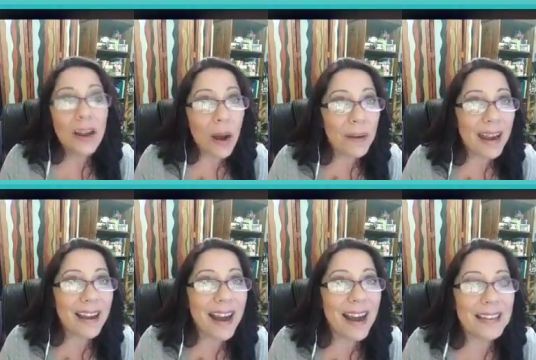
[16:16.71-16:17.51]
Okay,
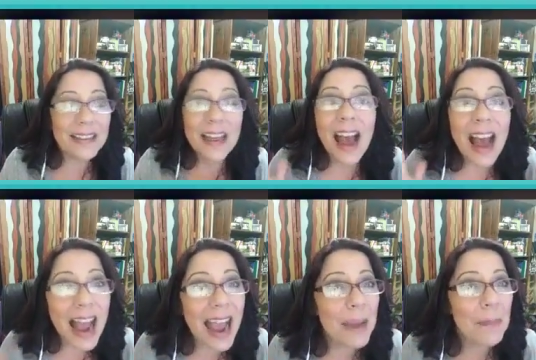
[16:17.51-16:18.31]
guys,
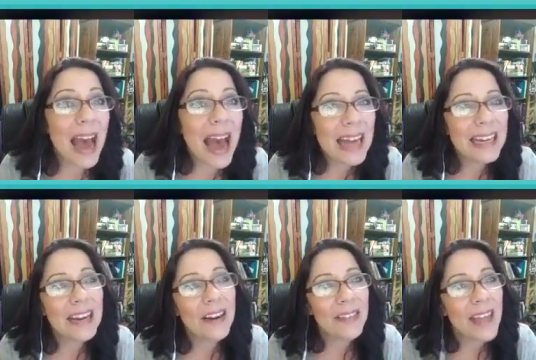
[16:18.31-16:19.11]
I am out of
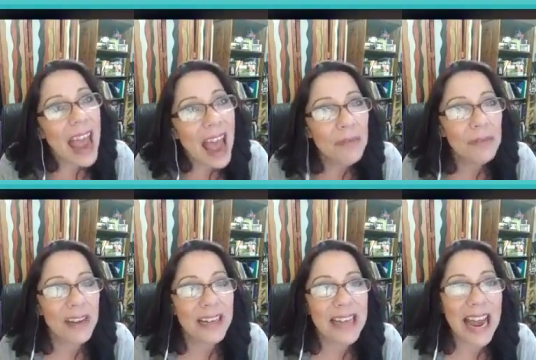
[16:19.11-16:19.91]
here. Have a
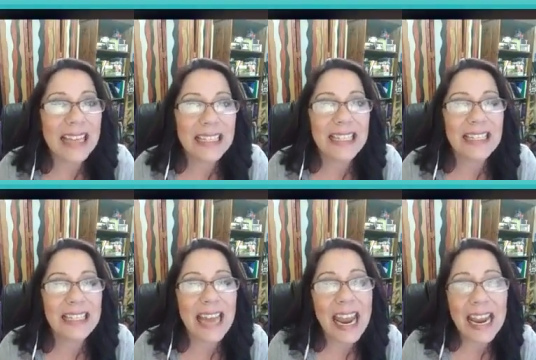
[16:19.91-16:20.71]
fantastic
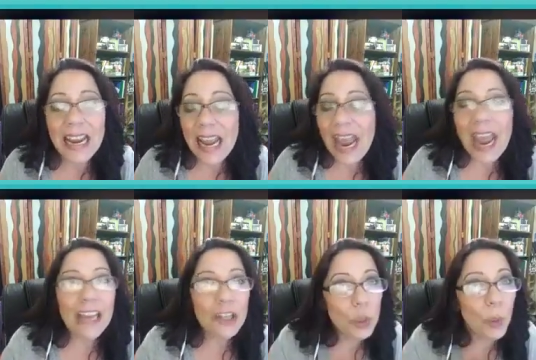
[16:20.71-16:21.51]
day,
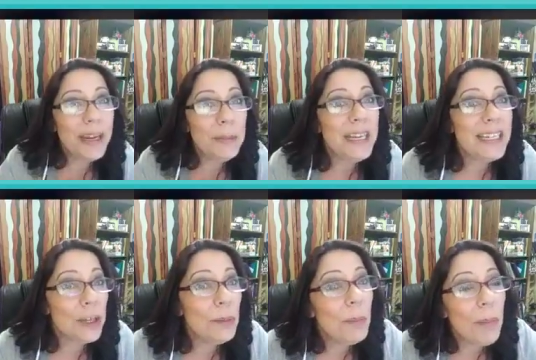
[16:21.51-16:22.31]
and join me
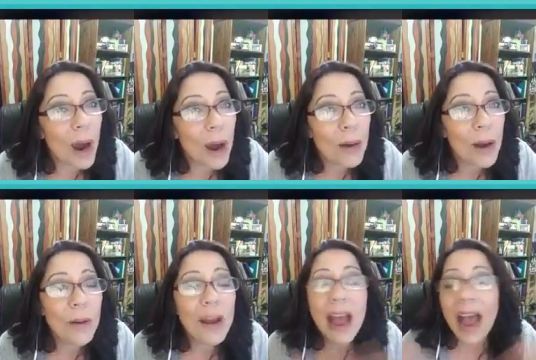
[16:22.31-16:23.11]
tomorrow.